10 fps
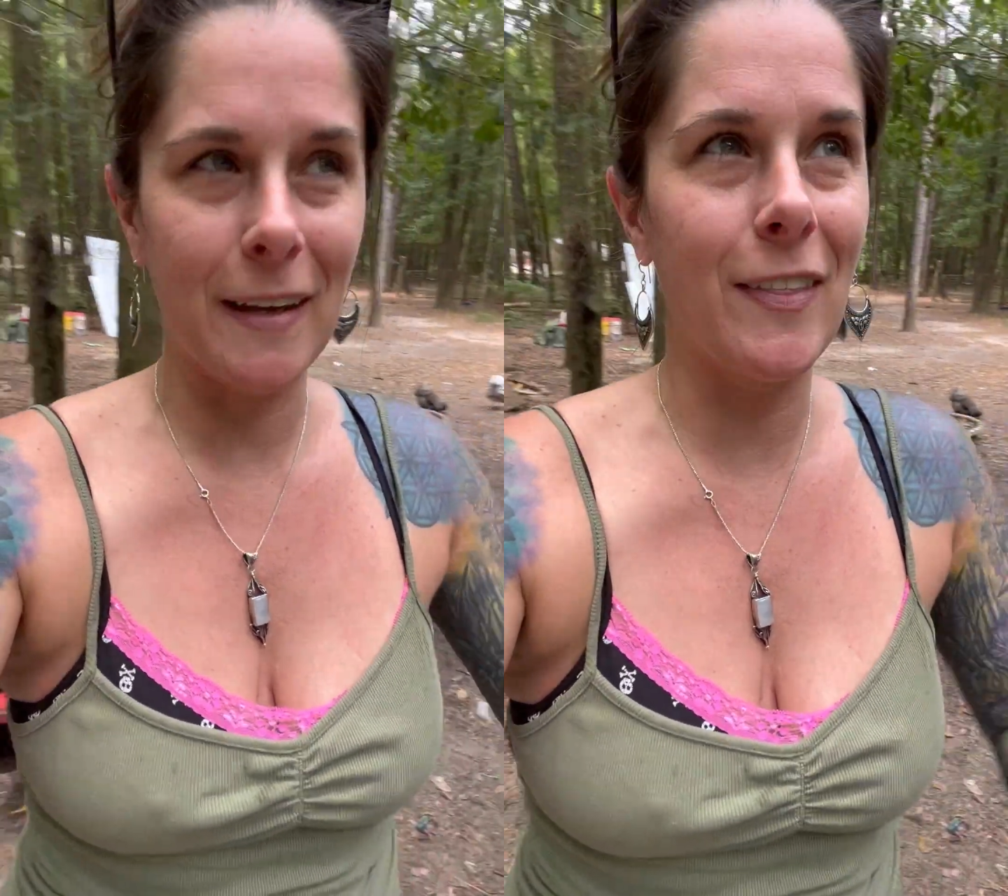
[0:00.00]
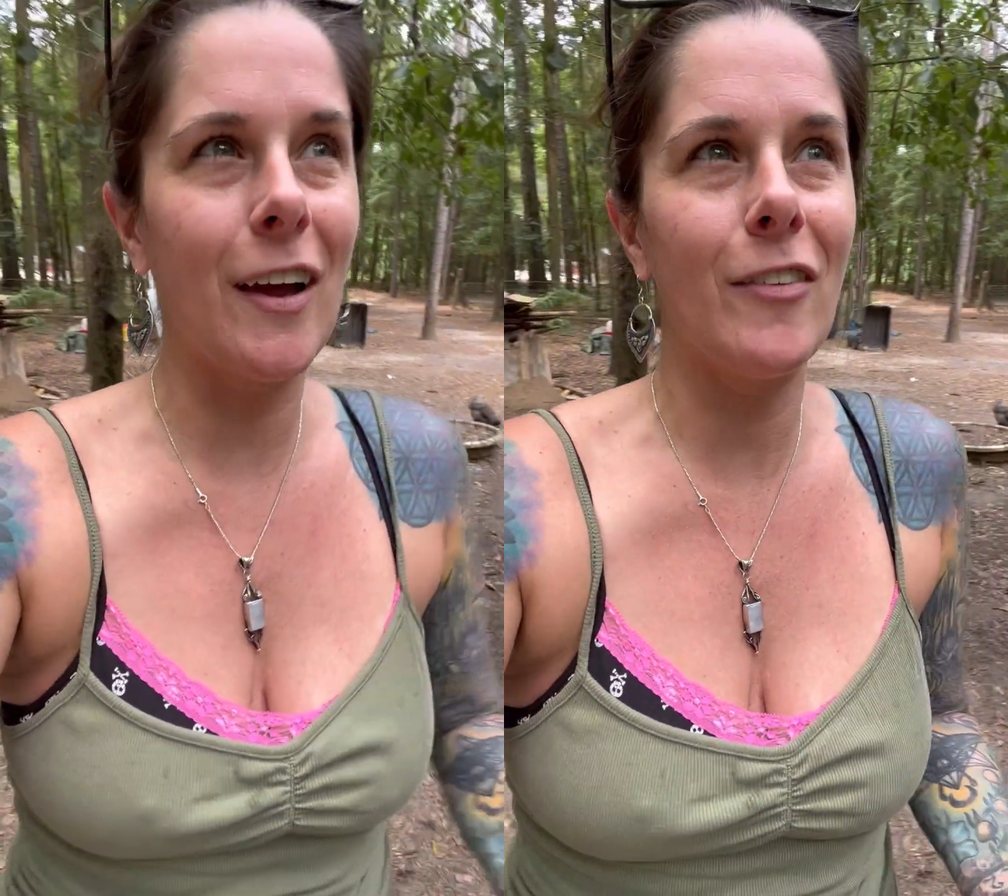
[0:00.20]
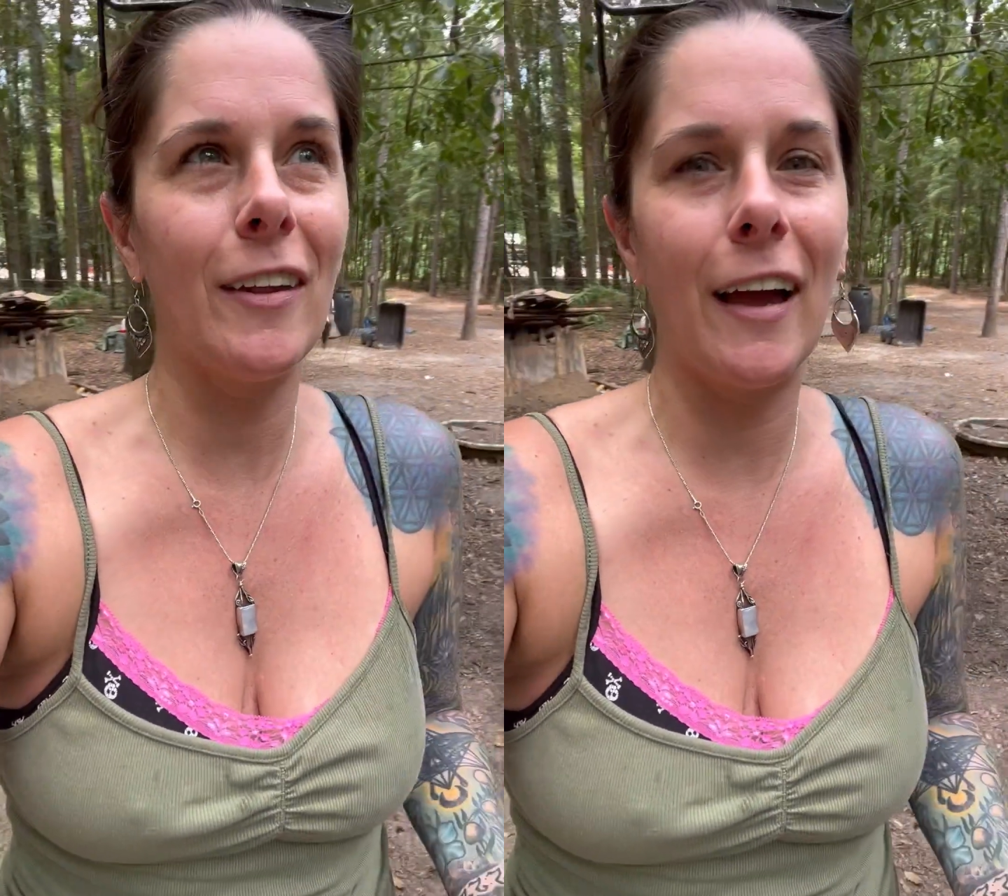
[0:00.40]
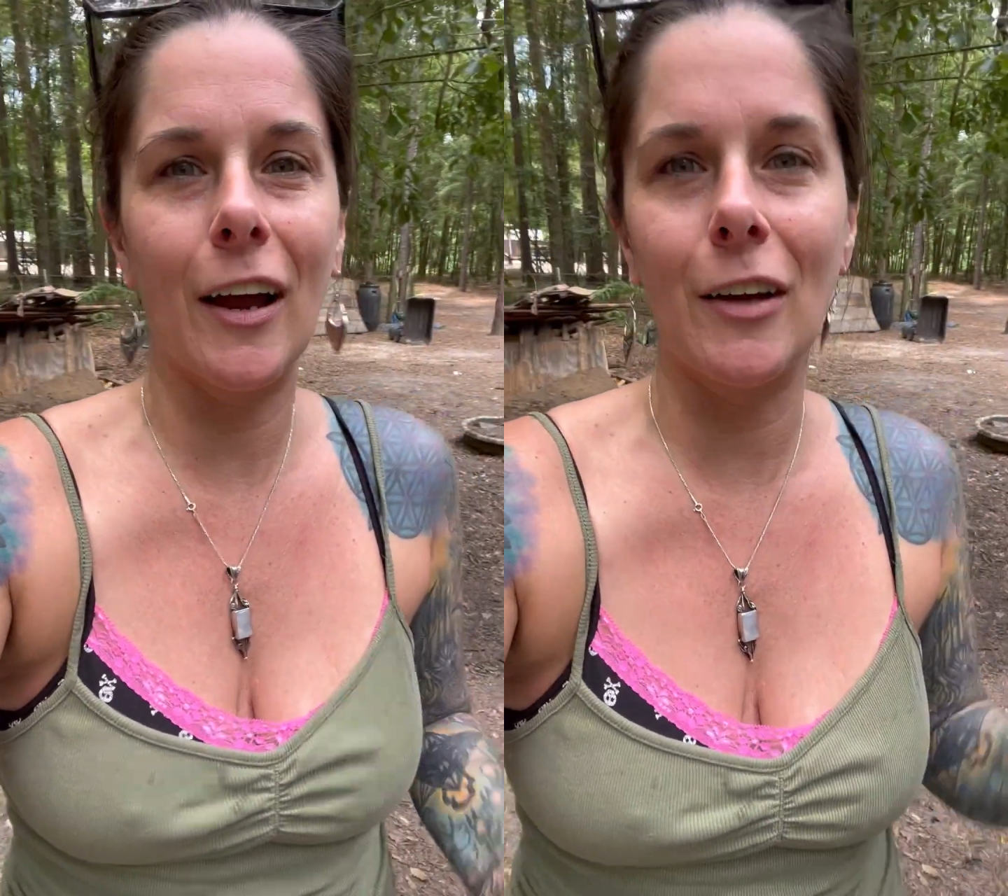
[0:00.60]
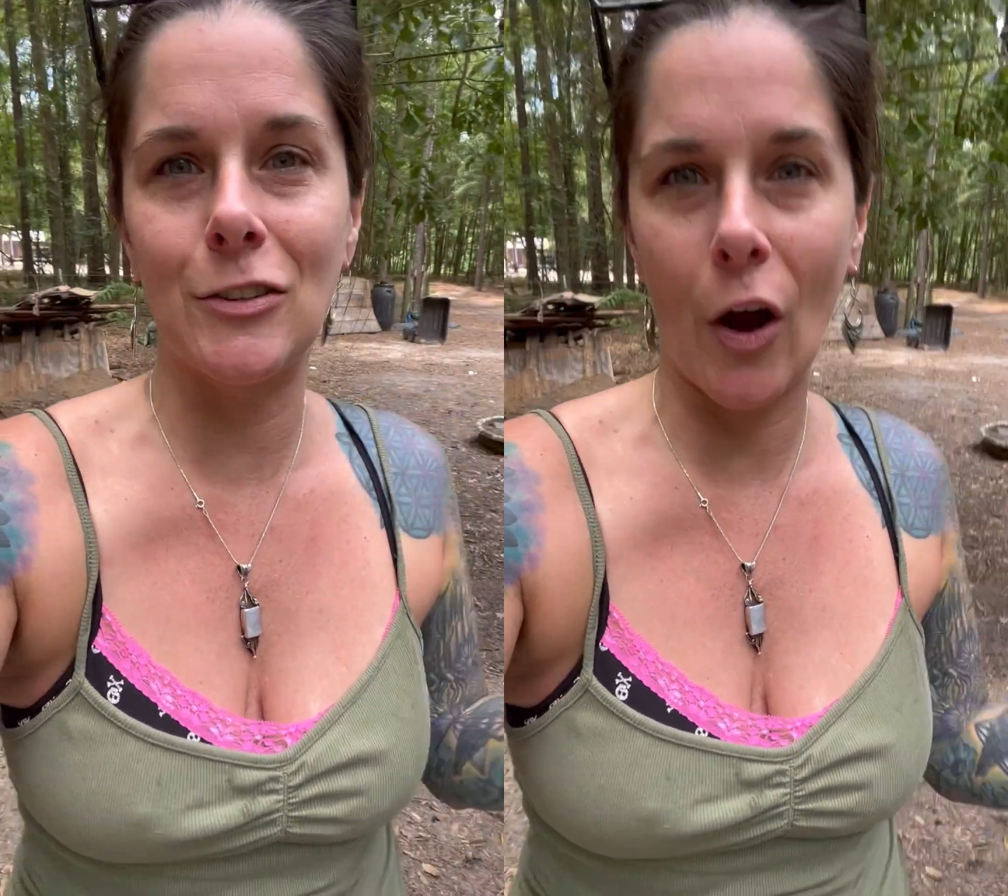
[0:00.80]
Think of it like
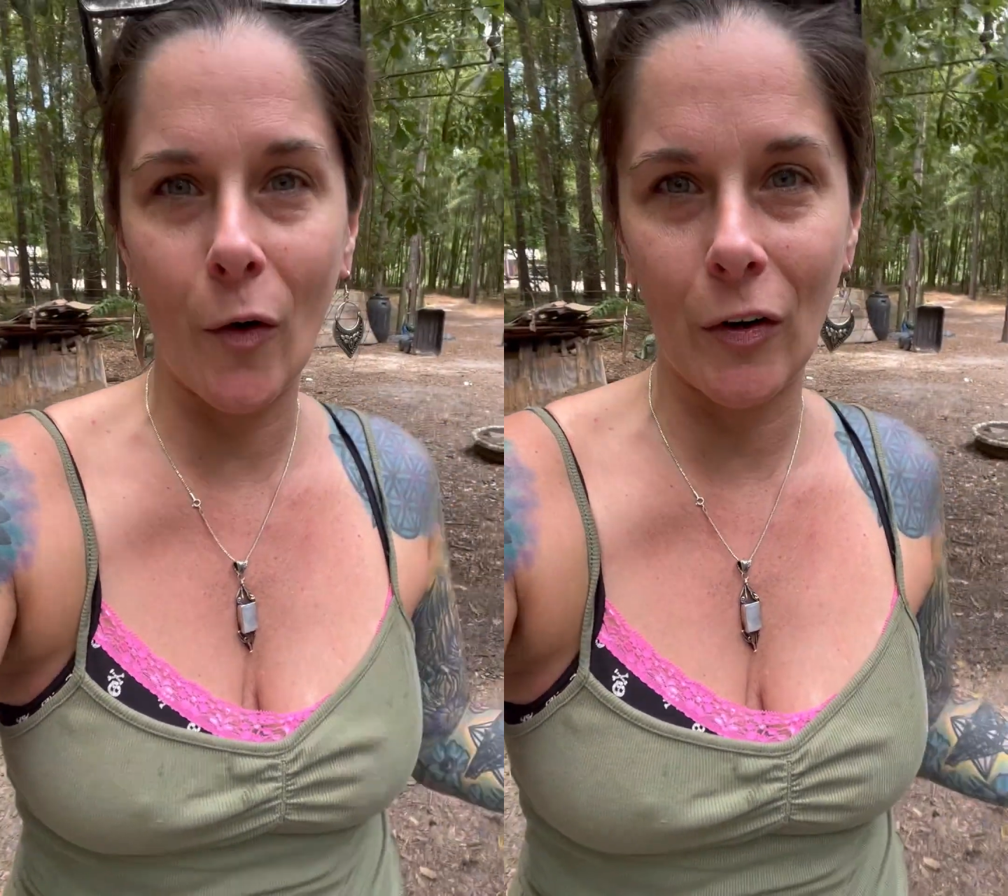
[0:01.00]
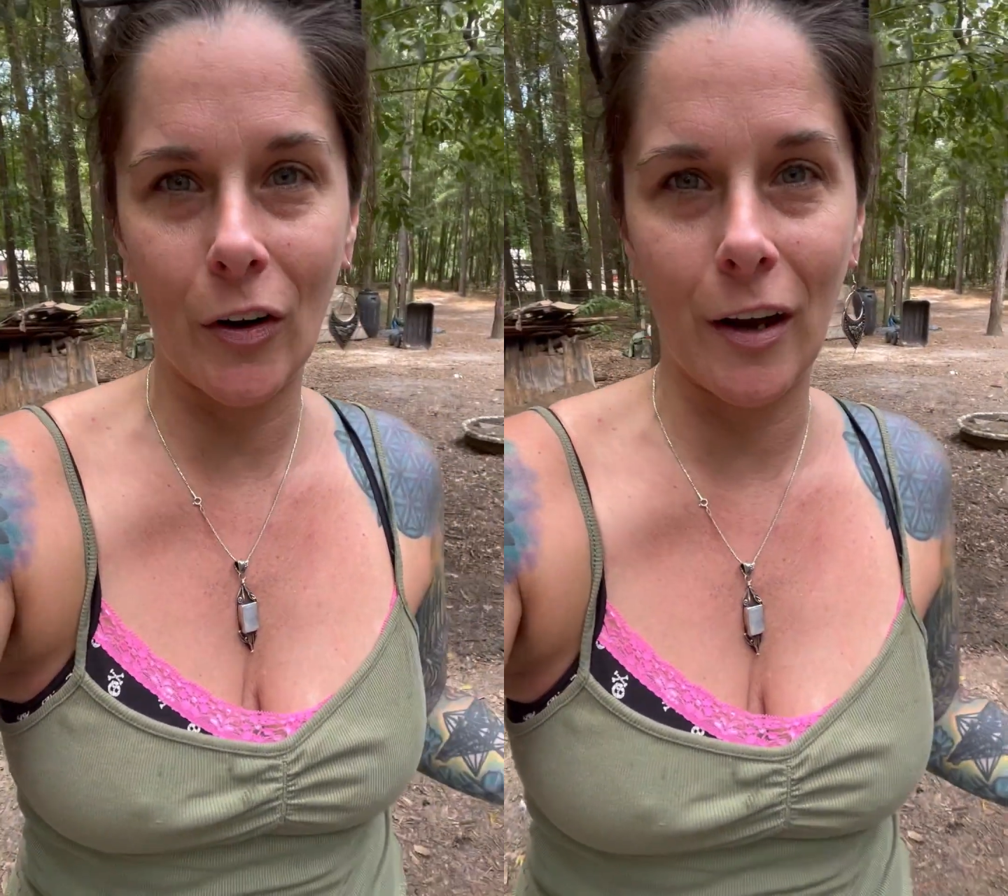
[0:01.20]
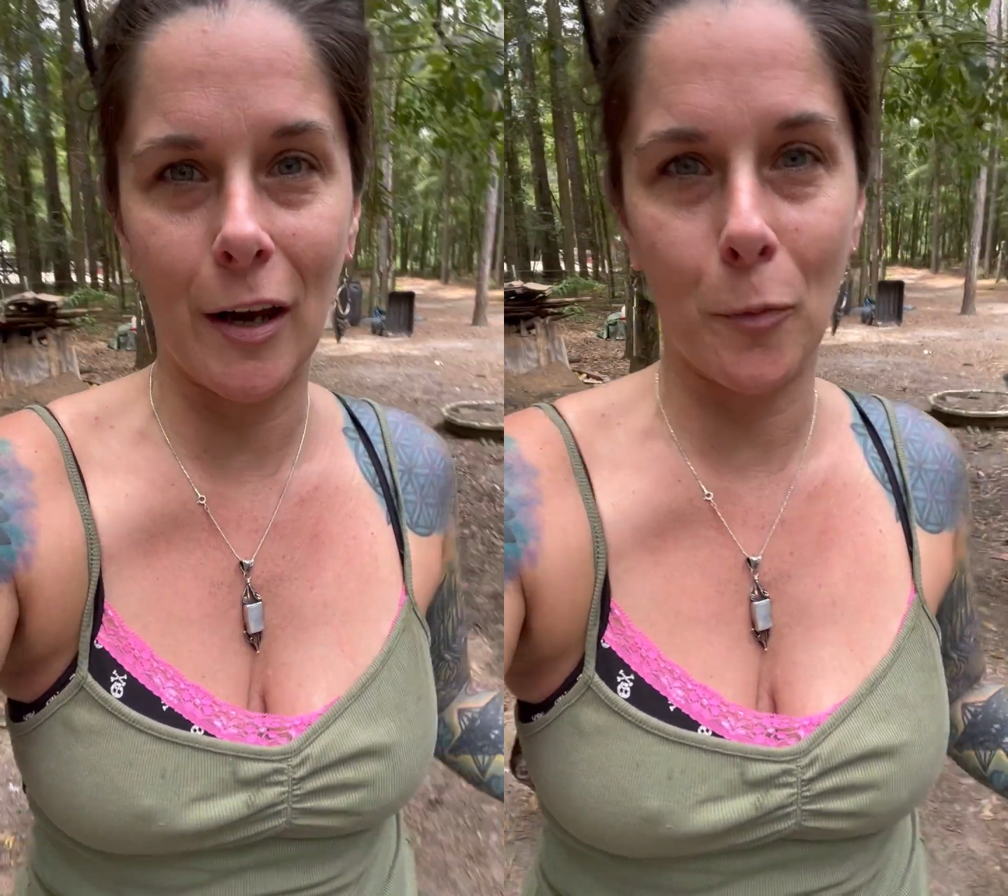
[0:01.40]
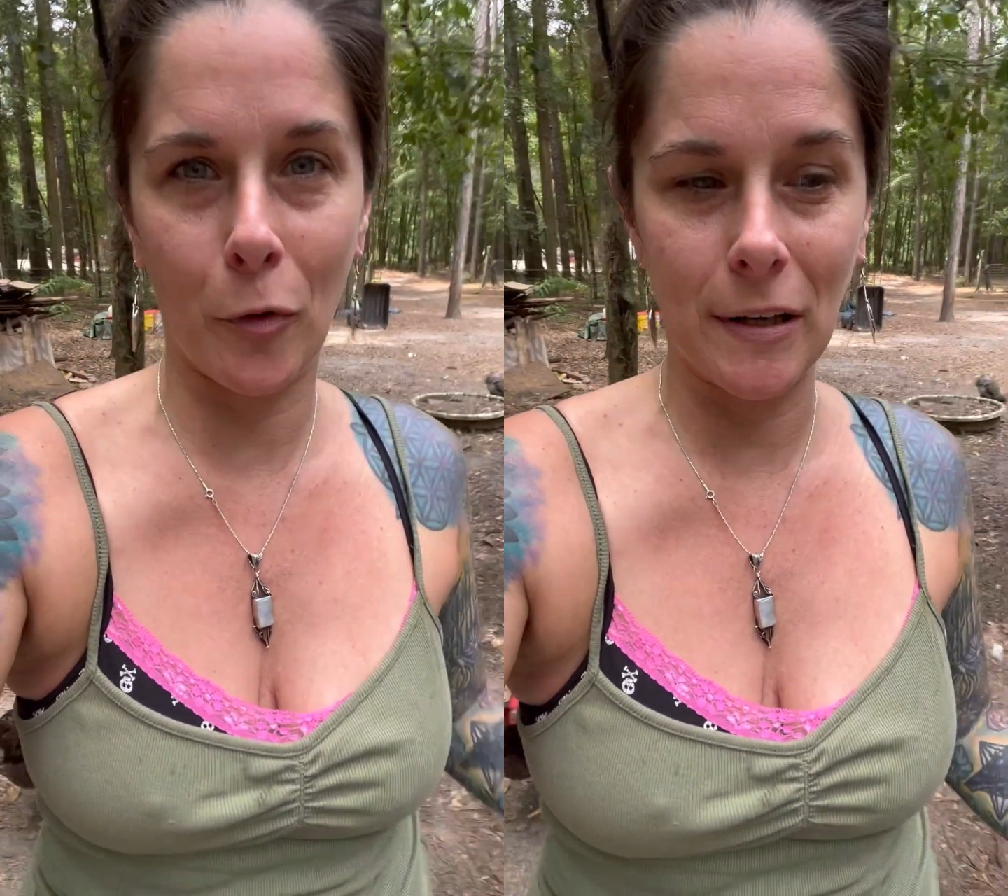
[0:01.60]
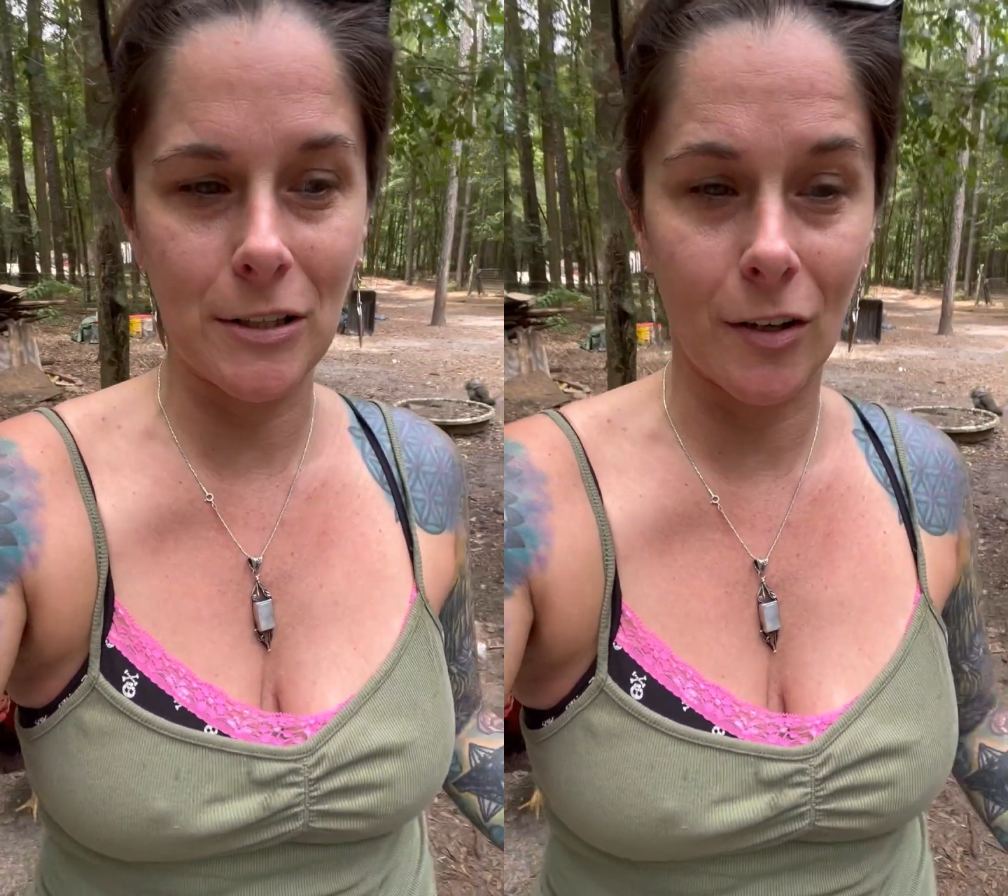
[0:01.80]
a toner and a
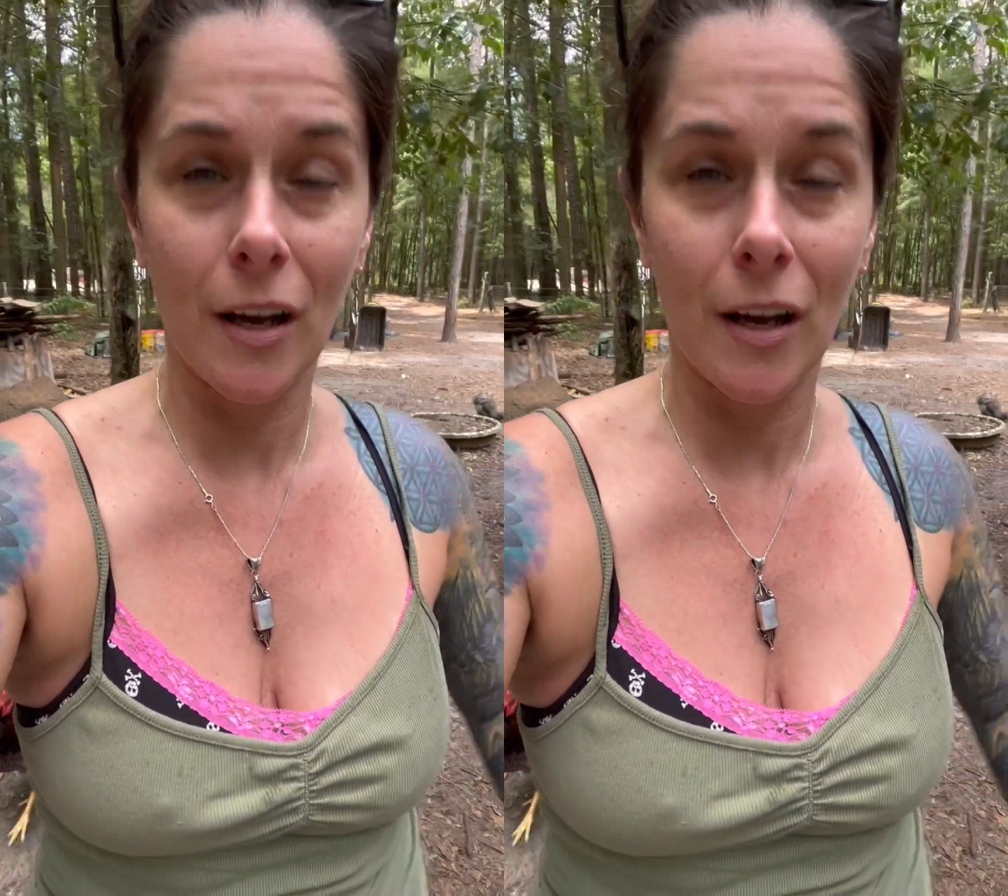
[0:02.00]
printer.